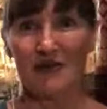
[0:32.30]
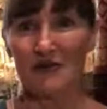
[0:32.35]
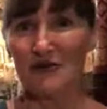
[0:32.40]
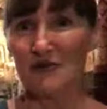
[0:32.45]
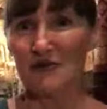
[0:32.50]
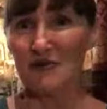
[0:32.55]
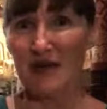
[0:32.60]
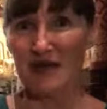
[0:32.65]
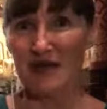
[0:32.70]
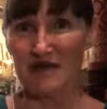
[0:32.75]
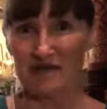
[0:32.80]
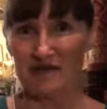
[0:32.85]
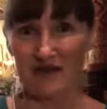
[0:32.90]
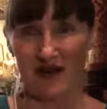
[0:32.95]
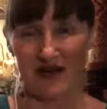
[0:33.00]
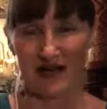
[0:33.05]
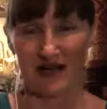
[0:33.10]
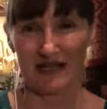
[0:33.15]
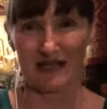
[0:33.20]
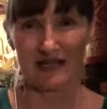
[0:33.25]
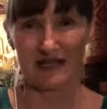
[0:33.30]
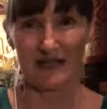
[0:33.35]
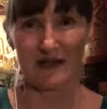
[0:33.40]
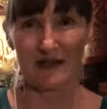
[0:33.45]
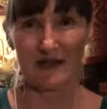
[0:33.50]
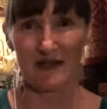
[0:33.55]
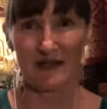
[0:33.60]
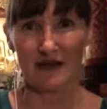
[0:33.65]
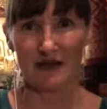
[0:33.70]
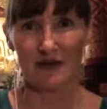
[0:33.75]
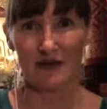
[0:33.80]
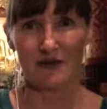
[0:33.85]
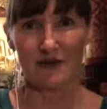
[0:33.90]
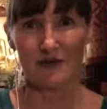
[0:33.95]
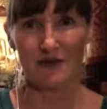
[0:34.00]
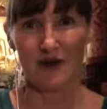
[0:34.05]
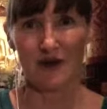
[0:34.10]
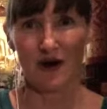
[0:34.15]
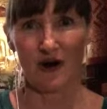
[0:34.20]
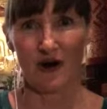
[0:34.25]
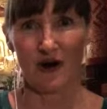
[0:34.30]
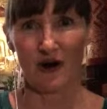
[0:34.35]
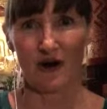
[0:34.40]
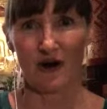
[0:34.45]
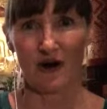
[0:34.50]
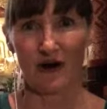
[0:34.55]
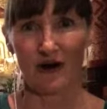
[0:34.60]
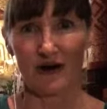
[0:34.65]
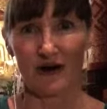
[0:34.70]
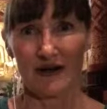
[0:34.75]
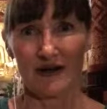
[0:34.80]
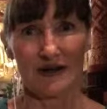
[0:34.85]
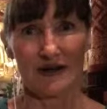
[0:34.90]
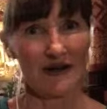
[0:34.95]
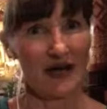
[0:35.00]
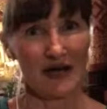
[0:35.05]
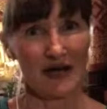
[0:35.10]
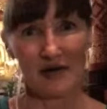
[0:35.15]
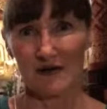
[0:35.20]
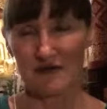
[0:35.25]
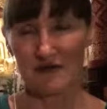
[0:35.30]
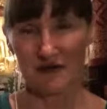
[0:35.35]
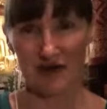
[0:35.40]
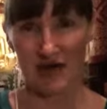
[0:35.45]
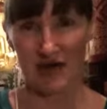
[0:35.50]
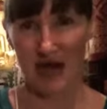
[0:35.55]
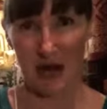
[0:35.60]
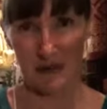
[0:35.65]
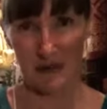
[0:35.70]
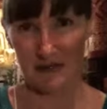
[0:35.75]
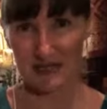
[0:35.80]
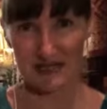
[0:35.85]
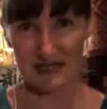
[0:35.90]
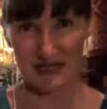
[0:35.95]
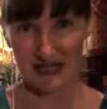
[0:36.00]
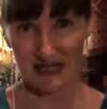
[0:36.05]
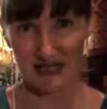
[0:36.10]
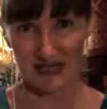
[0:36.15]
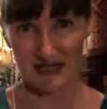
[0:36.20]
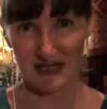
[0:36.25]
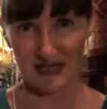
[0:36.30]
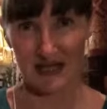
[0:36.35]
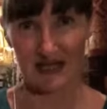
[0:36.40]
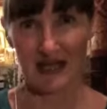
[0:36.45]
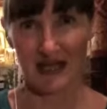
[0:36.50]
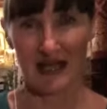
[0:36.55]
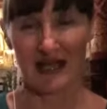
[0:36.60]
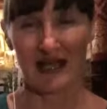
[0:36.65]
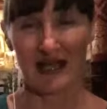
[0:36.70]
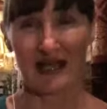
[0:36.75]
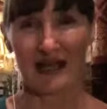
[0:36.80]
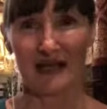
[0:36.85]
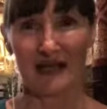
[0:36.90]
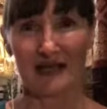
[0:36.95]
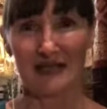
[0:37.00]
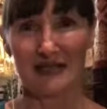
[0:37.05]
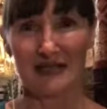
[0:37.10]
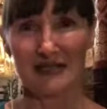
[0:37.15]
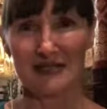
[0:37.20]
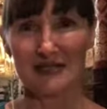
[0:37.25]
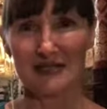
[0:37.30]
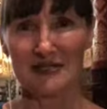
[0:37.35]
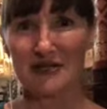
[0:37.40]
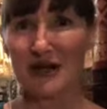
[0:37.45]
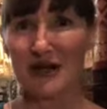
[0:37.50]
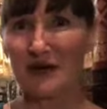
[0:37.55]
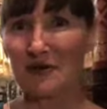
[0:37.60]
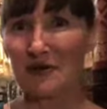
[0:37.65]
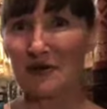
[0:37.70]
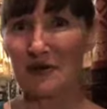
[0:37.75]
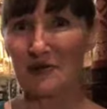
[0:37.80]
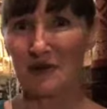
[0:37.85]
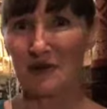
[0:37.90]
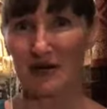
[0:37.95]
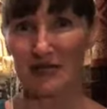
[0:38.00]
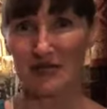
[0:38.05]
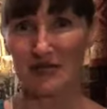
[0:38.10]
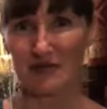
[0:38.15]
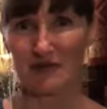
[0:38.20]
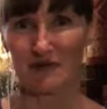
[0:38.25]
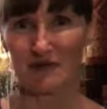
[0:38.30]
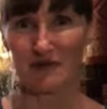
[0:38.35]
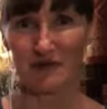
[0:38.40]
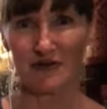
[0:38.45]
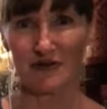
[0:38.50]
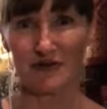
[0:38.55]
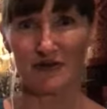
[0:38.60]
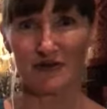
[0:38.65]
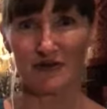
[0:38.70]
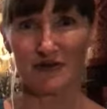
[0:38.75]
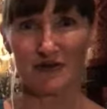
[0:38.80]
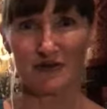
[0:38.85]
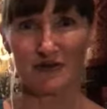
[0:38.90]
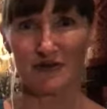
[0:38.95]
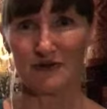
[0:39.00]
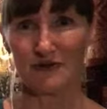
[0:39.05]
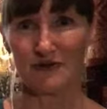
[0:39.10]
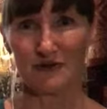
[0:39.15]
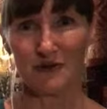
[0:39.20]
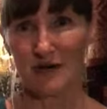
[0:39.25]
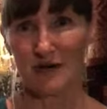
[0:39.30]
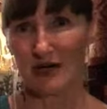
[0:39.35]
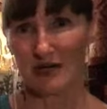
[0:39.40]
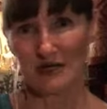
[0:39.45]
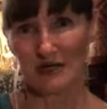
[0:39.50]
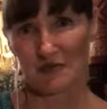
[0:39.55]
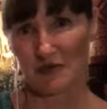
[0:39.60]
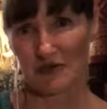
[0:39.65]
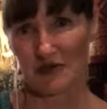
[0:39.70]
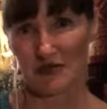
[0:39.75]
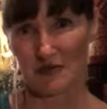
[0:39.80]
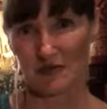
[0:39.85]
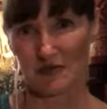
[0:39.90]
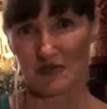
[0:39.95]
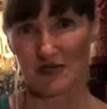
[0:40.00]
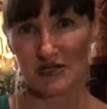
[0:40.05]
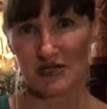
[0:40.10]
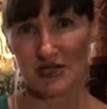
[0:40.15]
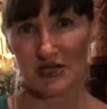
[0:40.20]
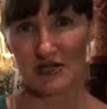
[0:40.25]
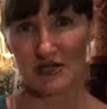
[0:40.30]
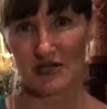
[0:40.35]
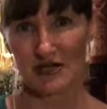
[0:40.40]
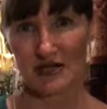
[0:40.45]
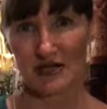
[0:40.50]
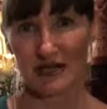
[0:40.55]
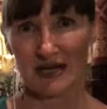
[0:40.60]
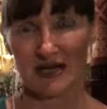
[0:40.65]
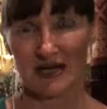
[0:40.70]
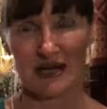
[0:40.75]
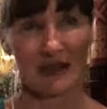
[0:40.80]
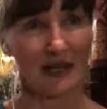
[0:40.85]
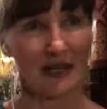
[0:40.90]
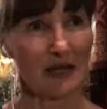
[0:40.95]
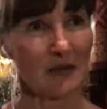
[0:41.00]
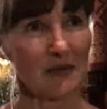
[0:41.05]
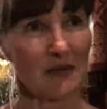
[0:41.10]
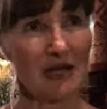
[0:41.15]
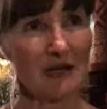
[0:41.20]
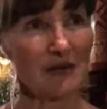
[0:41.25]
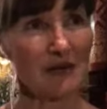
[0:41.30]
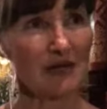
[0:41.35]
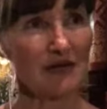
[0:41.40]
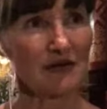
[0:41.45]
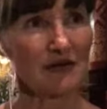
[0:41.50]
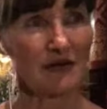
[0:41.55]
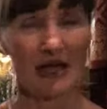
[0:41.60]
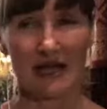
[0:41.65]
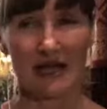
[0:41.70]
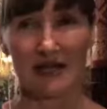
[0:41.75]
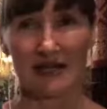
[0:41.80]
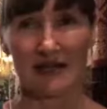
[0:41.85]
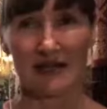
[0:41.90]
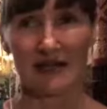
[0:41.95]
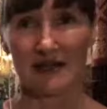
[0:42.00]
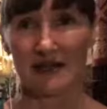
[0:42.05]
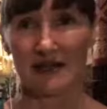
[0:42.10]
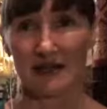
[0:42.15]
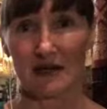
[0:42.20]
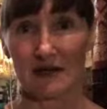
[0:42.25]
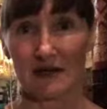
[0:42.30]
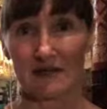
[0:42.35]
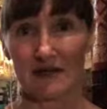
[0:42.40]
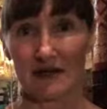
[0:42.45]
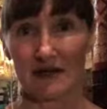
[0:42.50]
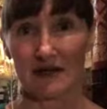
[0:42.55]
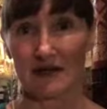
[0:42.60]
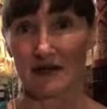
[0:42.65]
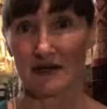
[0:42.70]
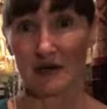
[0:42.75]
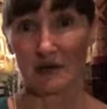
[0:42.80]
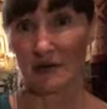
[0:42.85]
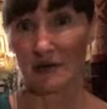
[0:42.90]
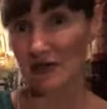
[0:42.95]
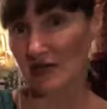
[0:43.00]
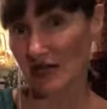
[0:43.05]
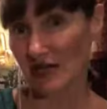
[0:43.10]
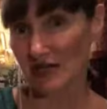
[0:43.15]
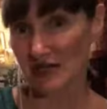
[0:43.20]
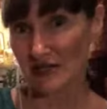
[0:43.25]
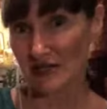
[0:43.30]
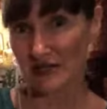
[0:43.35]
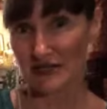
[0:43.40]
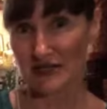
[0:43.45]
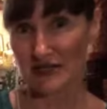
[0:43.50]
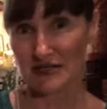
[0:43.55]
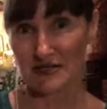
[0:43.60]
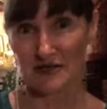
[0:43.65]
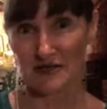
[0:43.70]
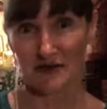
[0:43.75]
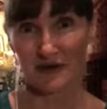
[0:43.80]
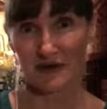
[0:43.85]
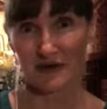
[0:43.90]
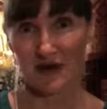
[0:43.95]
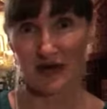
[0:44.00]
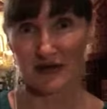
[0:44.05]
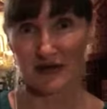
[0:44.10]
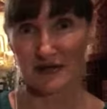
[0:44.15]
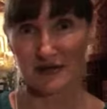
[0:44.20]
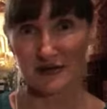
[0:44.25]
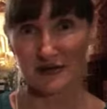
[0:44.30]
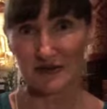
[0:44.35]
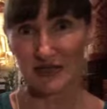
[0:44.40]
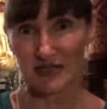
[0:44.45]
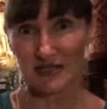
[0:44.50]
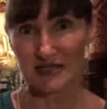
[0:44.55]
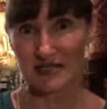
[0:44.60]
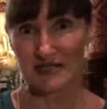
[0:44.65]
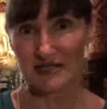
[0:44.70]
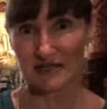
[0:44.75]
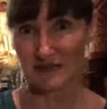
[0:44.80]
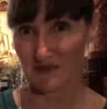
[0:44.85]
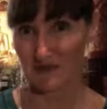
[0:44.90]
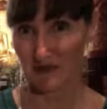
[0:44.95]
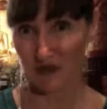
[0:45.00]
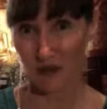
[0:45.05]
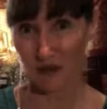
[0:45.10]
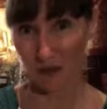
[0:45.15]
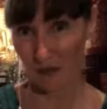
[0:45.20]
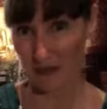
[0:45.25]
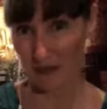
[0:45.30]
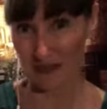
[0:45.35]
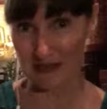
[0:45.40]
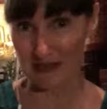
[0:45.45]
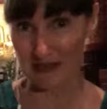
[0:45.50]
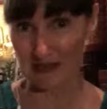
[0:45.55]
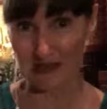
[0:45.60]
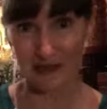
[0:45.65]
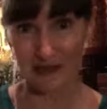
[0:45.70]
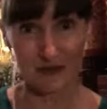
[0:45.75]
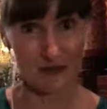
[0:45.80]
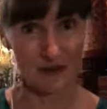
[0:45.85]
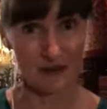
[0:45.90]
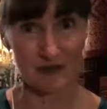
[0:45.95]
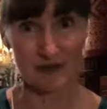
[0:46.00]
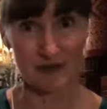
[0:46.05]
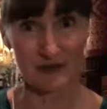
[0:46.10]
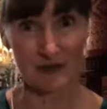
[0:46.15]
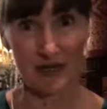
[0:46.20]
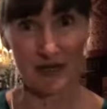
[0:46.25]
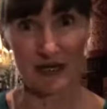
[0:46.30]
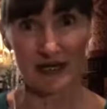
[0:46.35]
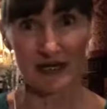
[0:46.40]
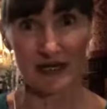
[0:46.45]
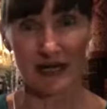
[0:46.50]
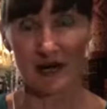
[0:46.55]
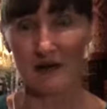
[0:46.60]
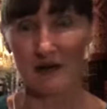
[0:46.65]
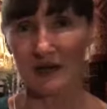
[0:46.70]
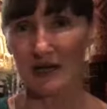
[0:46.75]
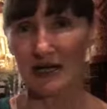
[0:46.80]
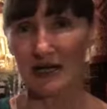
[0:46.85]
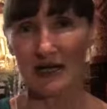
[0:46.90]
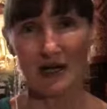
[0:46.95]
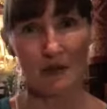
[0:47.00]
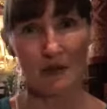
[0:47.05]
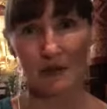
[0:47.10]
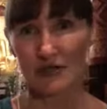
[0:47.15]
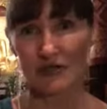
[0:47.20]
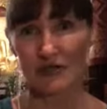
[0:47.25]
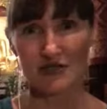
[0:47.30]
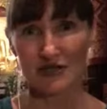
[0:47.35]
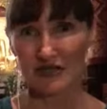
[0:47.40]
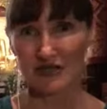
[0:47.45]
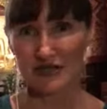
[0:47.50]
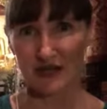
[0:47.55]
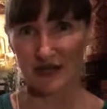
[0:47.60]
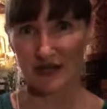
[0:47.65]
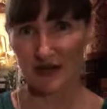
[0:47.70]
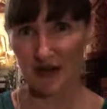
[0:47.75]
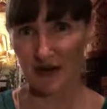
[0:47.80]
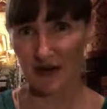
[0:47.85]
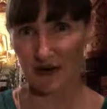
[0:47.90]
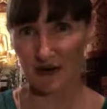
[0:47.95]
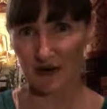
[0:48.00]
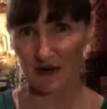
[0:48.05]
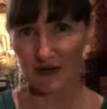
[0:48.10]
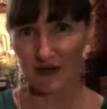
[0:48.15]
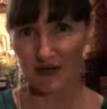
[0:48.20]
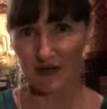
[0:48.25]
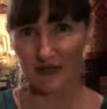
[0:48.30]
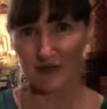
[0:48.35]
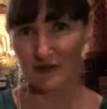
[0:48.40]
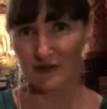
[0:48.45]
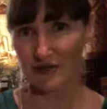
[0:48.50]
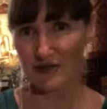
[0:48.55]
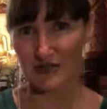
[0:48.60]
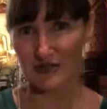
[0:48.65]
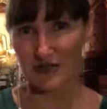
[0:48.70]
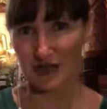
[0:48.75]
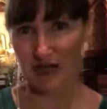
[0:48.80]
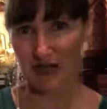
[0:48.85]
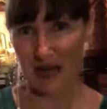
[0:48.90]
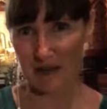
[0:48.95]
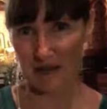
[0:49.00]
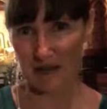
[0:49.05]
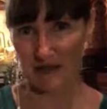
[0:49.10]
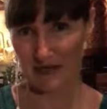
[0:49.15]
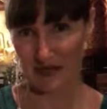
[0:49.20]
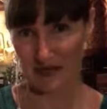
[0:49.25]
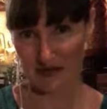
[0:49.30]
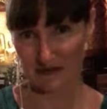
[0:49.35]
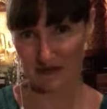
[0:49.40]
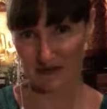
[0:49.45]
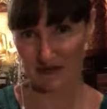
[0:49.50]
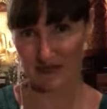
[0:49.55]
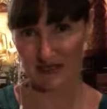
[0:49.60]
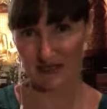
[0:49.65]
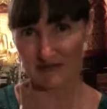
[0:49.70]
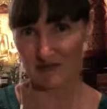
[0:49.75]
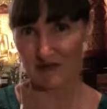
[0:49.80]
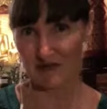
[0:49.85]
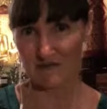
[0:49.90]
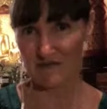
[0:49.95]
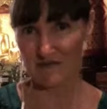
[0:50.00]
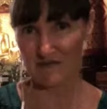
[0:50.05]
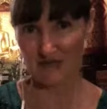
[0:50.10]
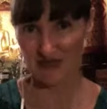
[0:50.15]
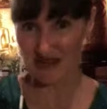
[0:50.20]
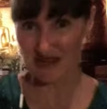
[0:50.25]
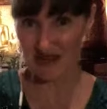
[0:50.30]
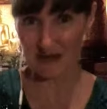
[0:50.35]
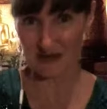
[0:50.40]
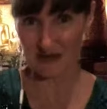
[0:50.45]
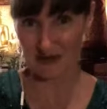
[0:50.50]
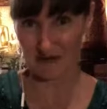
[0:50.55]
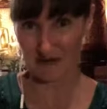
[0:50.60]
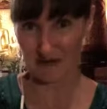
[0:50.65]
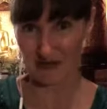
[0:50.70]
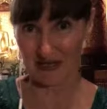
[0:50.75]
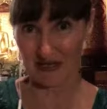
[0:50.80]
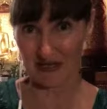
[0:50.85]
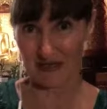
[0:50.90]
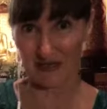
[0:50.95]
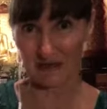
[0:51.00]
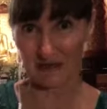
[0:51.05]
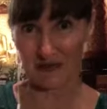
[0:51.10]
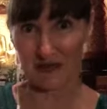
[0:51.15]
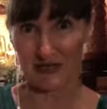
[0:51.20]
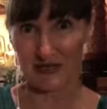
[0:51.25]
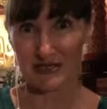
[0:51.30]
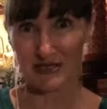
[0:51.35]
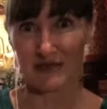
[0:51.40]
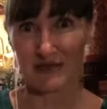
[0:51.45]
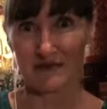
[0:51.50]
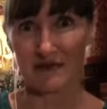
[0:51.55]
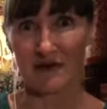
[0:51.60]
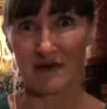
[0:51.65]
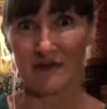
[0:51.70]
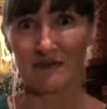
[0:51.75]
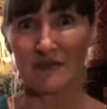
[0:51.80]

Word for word: You may find that you are not in a very happy state, and it's not really possible for you to express appreciation. Like maybe you'd like to think of an appreciation list or a gratitude list, you know, mentally, or even write it down, but you're just not there. You're just not happy enough to even think of anything positive.